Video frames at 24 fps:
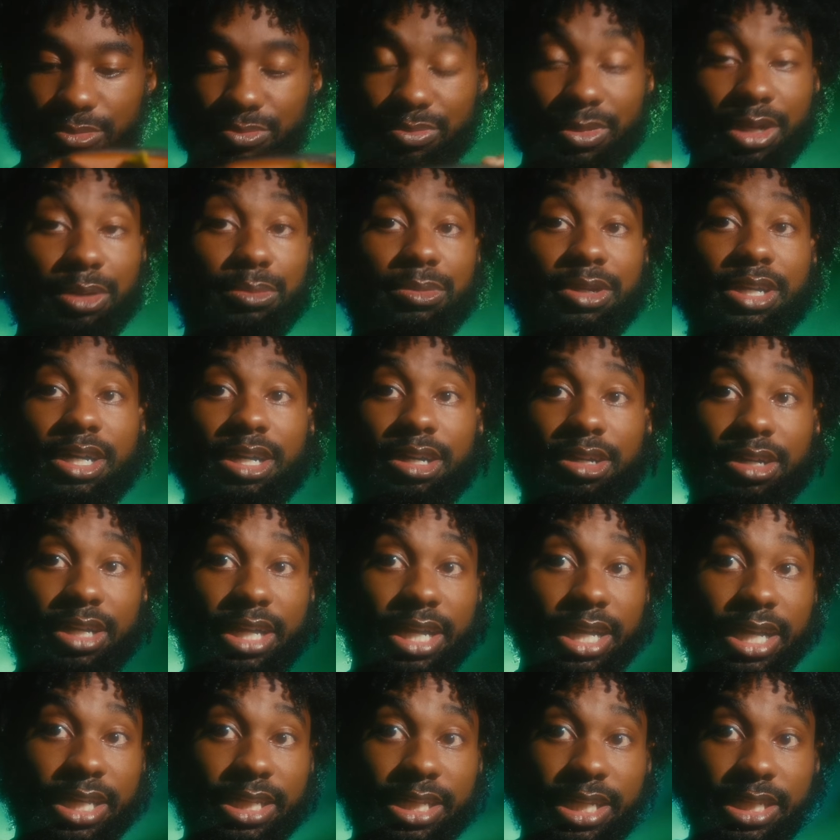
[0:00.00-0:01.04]
Maybe I'll
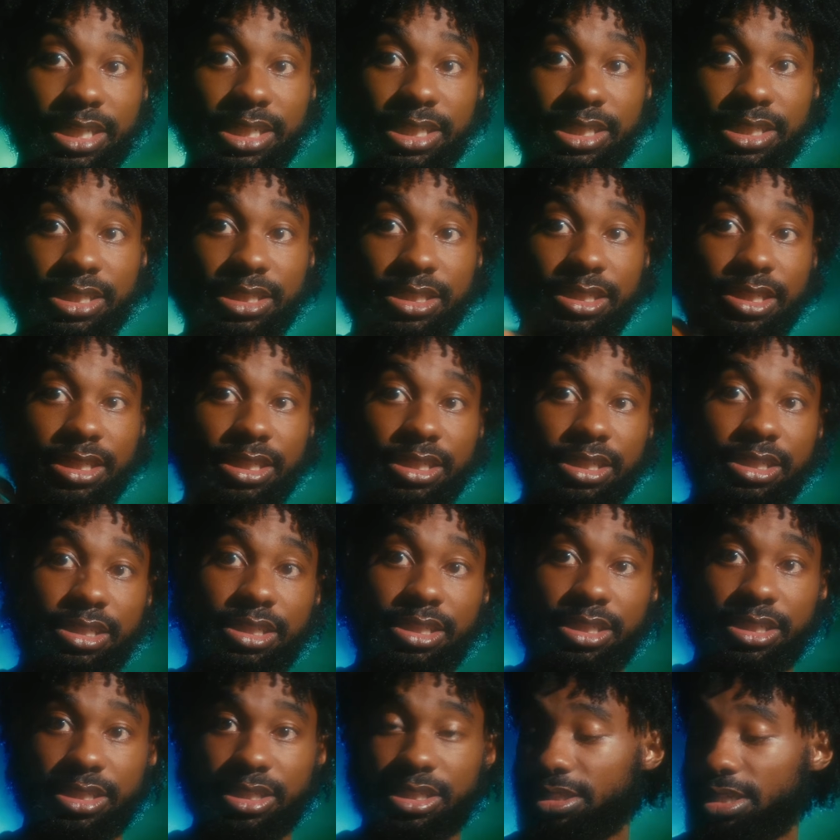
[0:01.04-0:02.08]
add that in
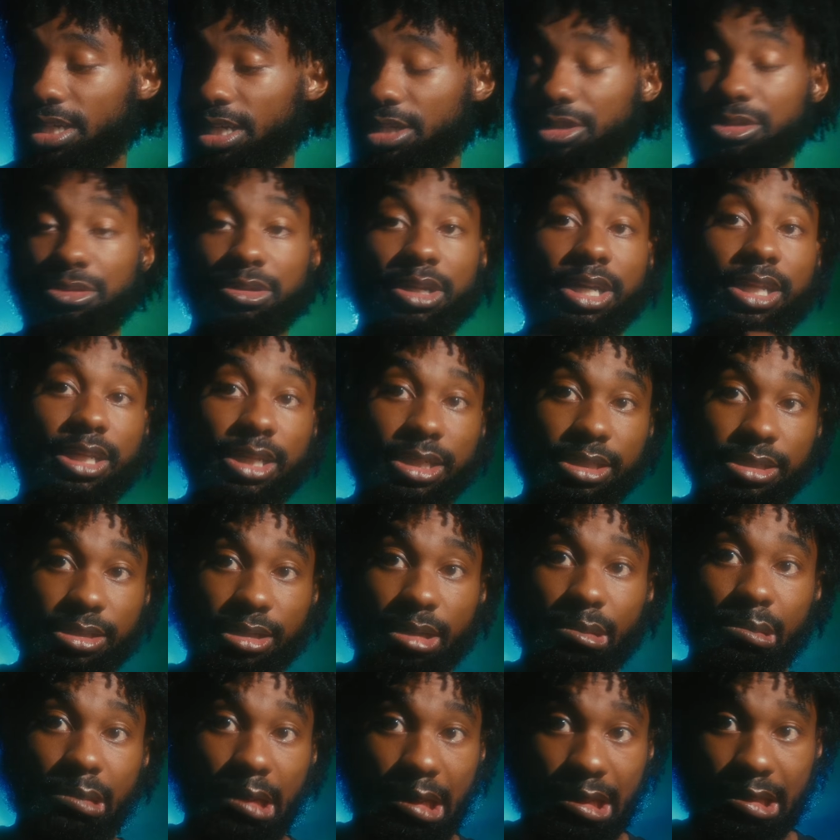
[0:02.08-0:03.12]
there. I'll do that later.
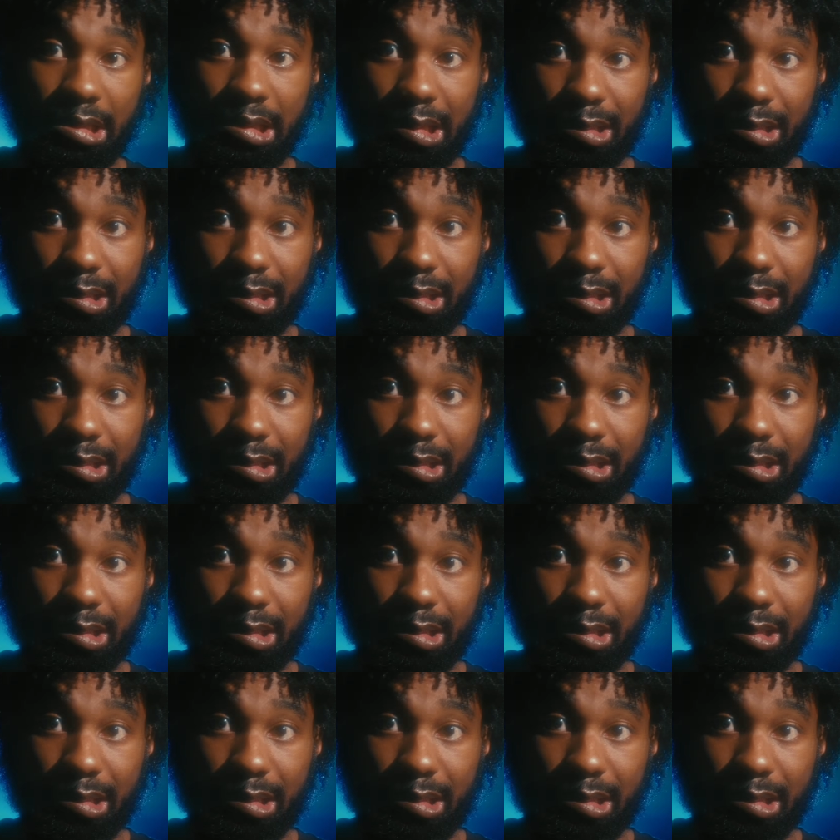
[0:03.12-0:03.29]
Okay.